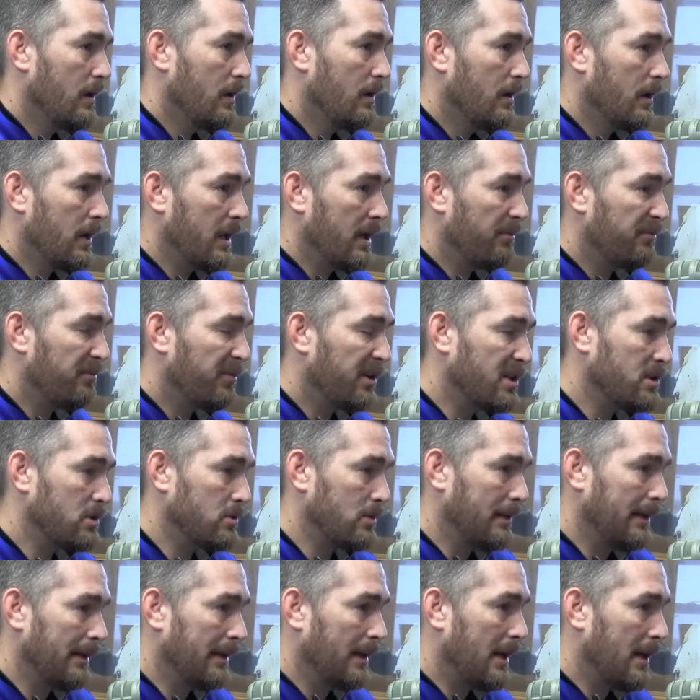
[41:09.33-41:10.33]
And I'm
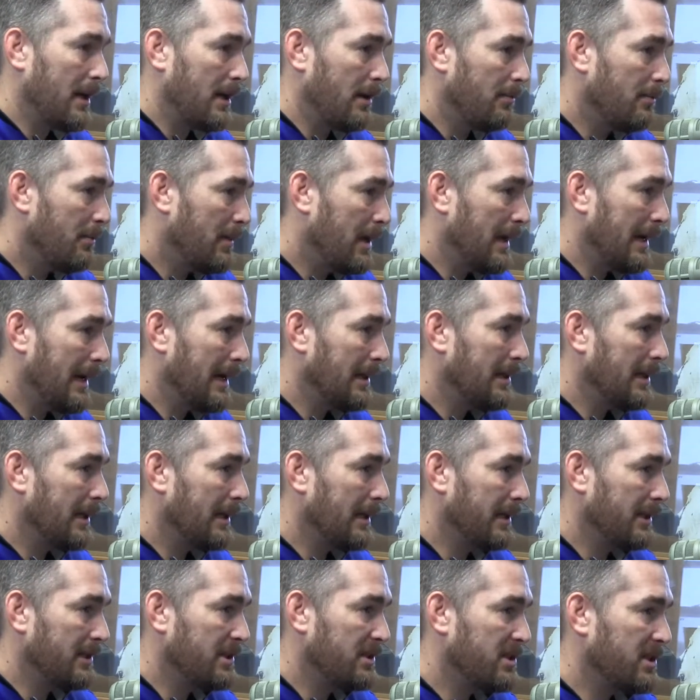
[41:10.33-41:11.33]
friends with a lot of them, and I
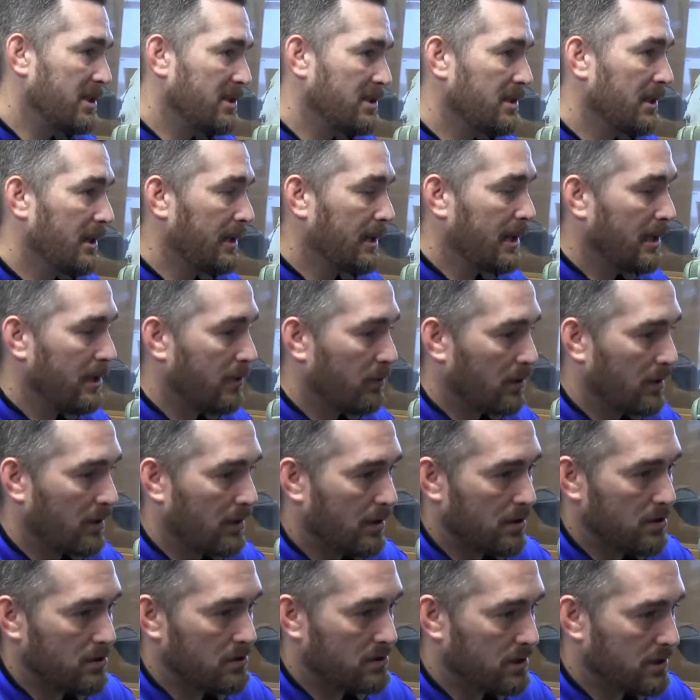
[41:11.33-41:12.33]
think it's just like anywhere
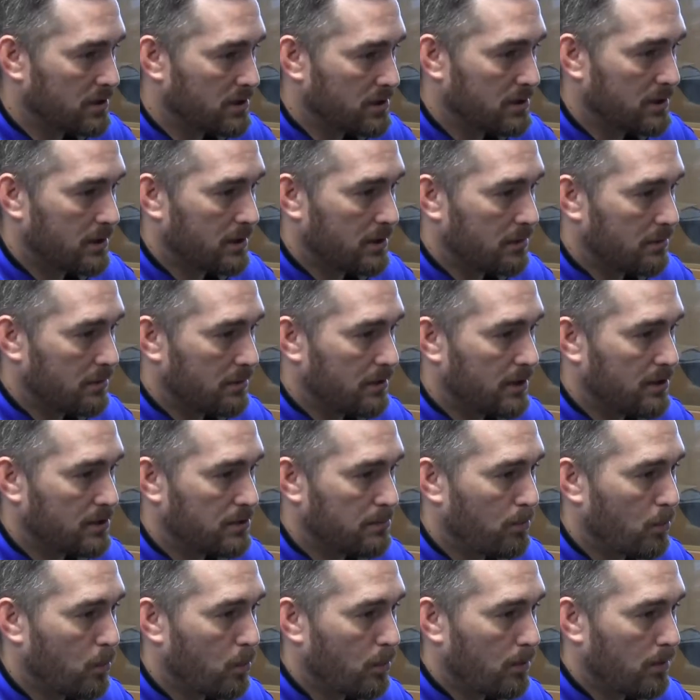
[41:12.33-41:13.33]
else. It's
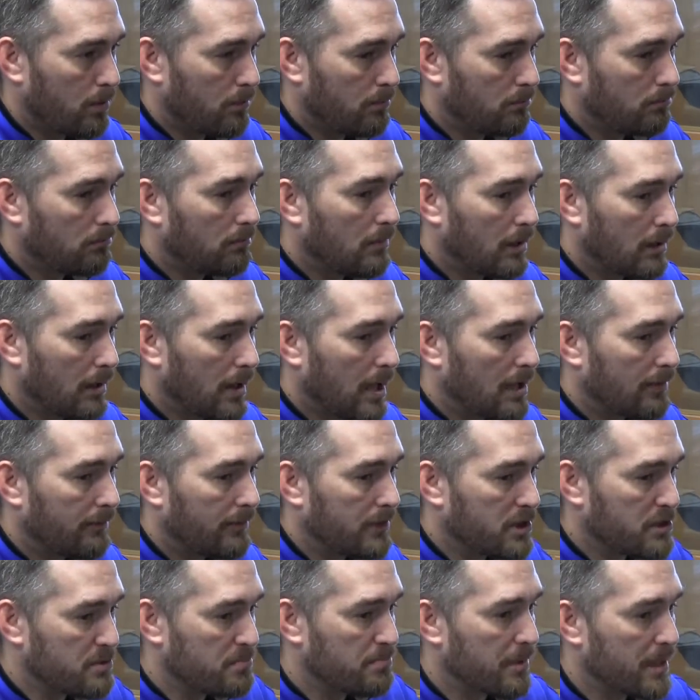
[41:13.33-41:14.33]
more, a lot
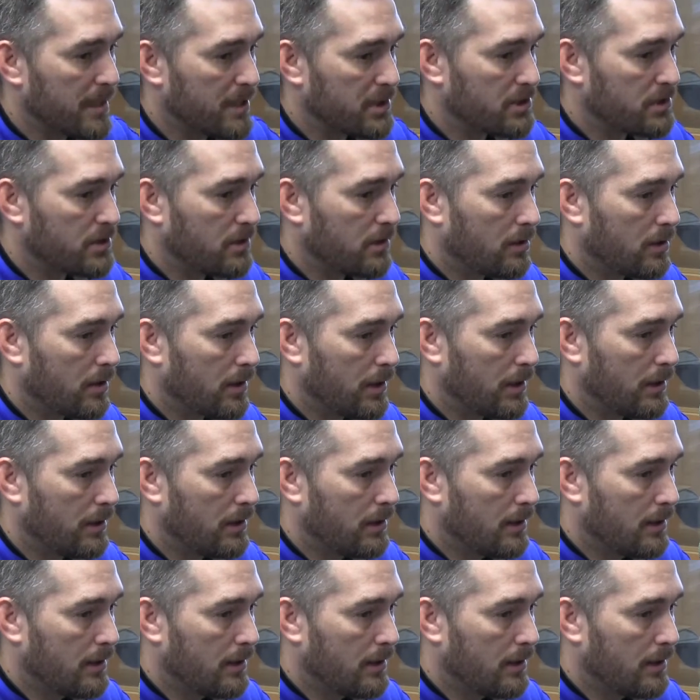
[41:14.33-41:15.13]
of it is based on